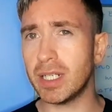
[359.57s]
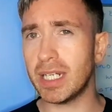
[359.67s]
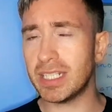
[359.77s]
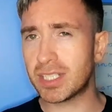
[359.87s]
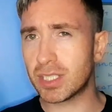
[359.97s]

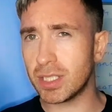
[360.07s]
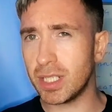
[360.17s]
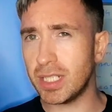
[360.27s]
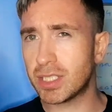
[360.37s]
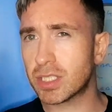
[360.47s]

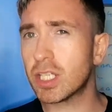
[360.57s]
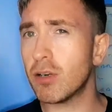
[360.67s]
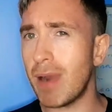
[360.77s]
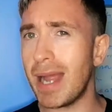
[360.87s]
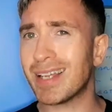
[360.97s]
is
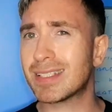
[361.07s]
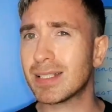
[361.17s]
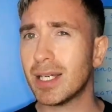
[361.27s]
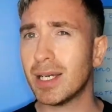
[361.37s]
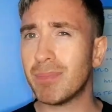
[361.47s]

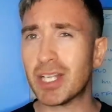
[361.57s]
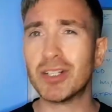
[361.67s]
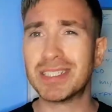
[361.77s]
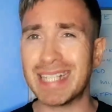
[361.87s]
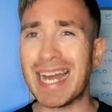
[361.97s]
correct,
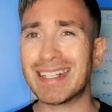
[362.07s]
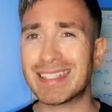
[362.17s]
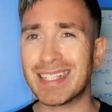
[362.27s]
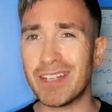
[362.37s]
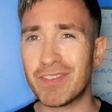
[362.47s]
because
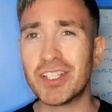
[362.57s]
if the